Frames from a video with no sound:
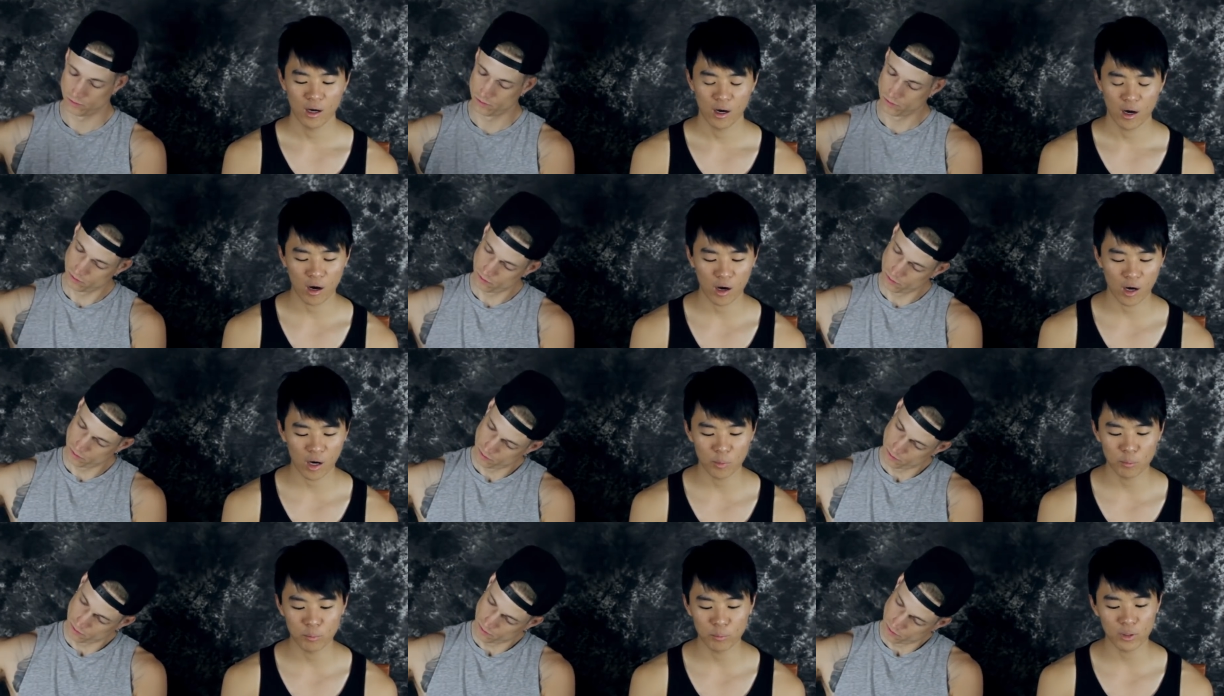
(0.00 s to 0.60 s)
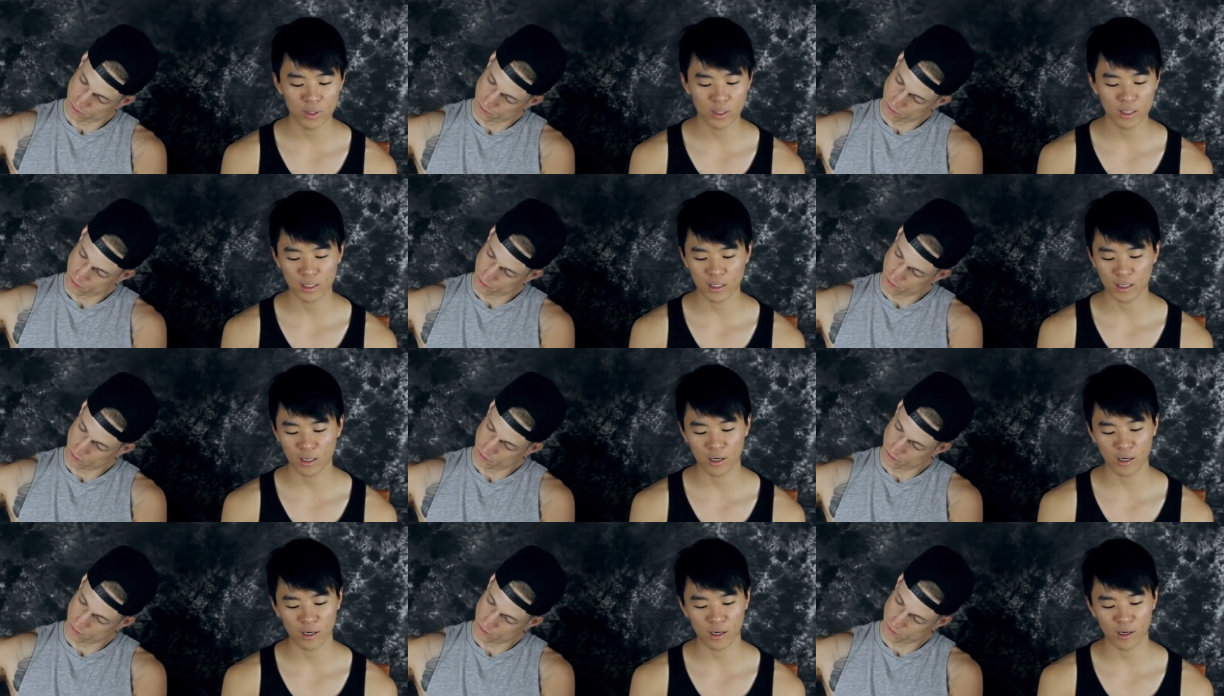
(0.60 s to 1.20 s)
Speaker 1: Um, but
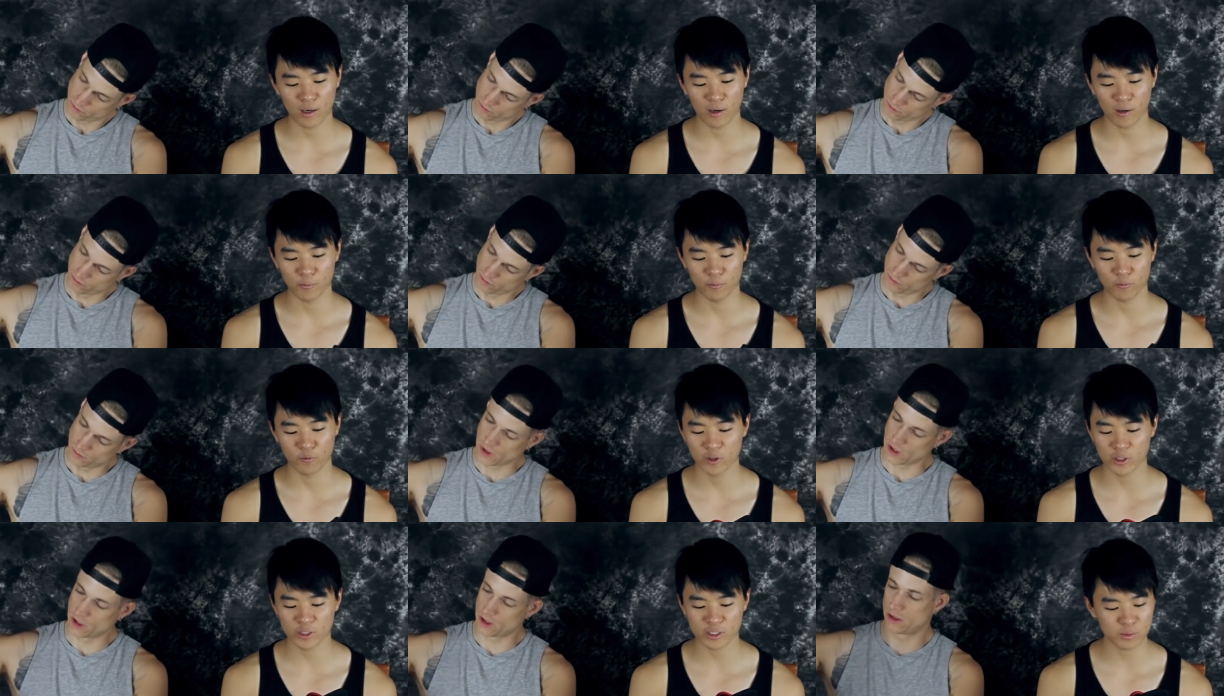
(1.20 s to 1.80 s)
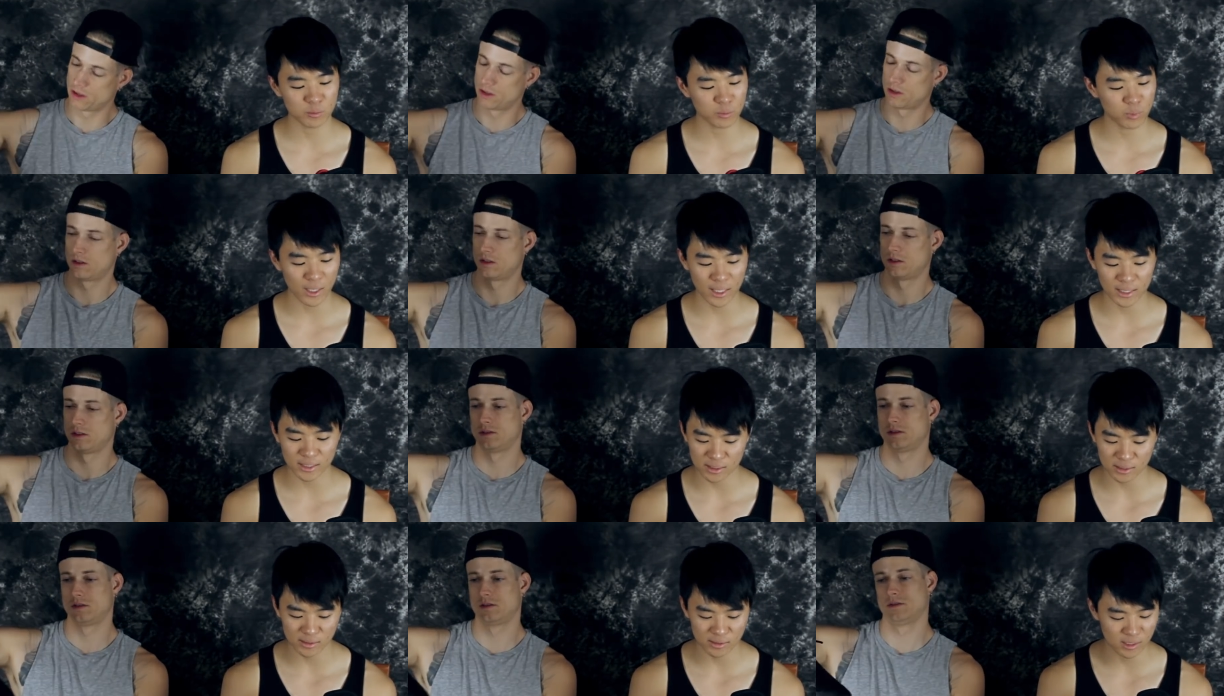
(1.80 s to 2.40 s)
um, first
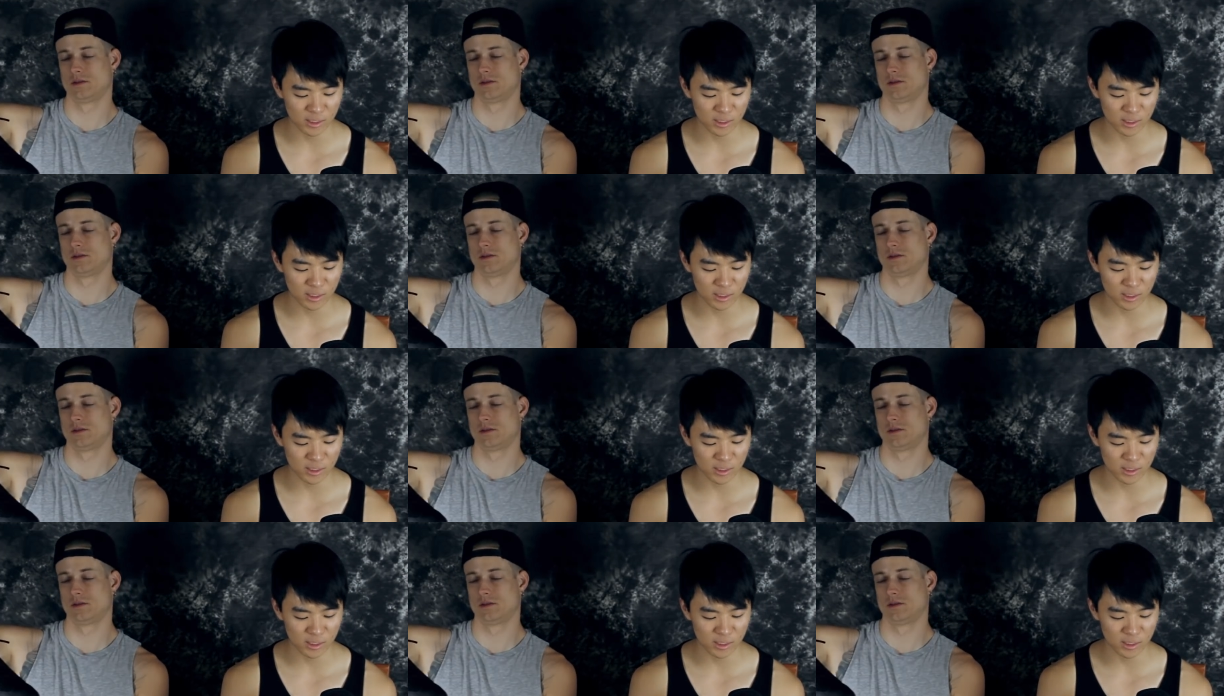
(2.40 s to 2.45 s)
impressions,